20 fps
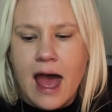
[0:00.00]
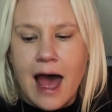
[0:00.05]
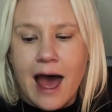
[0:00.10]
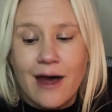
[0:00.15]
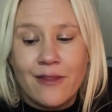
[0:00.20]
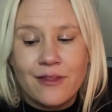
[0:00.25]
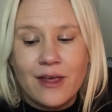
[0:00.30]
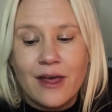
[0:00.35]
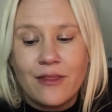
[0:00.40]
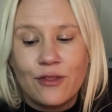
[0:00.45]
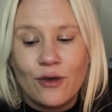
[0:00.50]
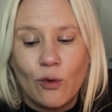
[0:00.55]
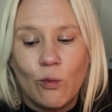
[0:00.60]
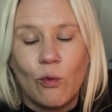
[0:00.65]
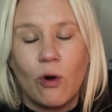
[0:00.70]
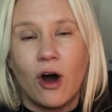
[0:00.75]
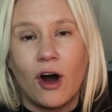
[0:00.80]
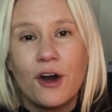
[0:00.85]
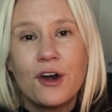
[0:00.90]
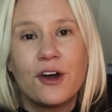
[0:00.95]
And then the
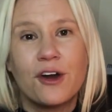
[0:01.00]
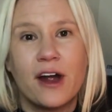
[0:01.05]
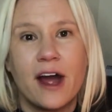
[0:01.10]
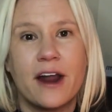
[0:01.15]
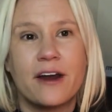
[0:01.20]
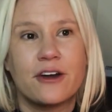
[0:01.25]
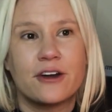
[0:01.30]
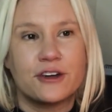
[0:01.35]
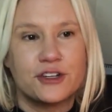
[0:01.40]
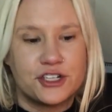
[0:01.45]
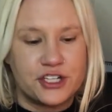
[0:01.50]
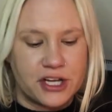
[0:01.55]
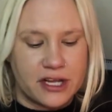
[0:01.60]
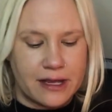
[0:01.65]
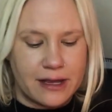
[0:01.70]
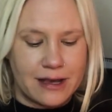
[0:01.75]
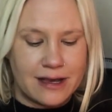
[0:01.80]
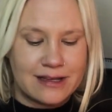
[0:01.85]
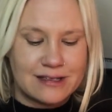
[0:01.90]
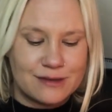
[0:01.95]
water
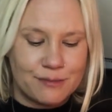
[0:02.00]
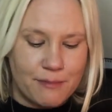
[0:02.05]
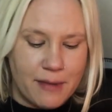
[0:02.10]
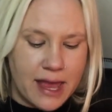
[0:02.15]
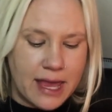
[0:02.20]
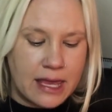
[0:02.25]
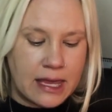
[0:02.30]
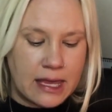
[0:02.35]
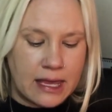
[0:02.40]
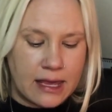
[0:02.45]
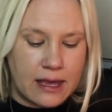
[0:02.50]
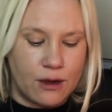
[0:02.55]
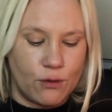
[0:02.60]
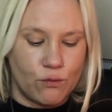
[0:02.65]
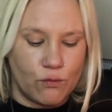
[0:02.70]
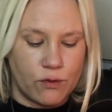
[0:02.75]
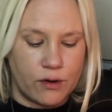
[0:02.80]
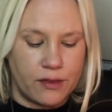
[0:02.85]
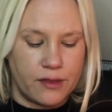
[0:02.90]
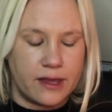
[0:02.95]
energy is making
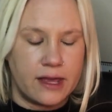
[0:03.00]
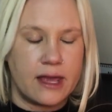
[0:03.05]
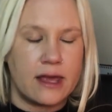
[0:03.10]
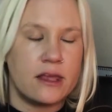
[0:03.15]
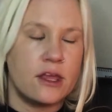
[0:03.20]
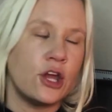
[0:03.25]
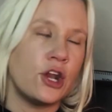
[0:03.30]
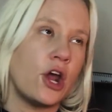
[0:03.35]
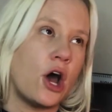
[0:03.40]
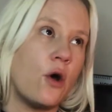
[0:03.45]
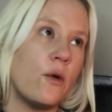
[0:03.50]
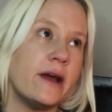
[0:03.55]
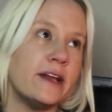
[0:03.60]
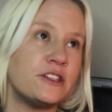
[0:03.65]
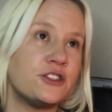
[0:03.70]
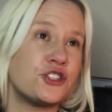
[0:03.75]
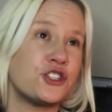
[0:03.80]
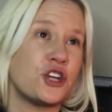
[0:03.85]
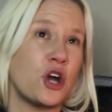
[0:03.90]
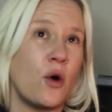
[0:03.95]
it really, you know,
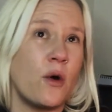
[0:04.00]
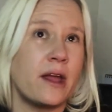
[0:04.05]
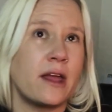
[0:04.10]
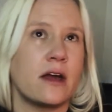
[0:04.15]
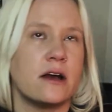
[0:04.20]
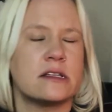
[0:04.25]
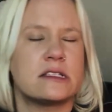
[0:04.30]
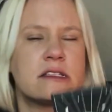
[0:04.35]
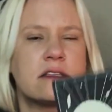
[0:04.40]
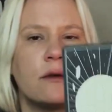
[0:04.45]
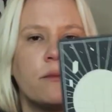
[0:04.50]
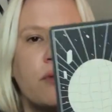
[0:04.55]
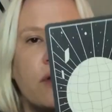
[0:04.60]
it's showing us the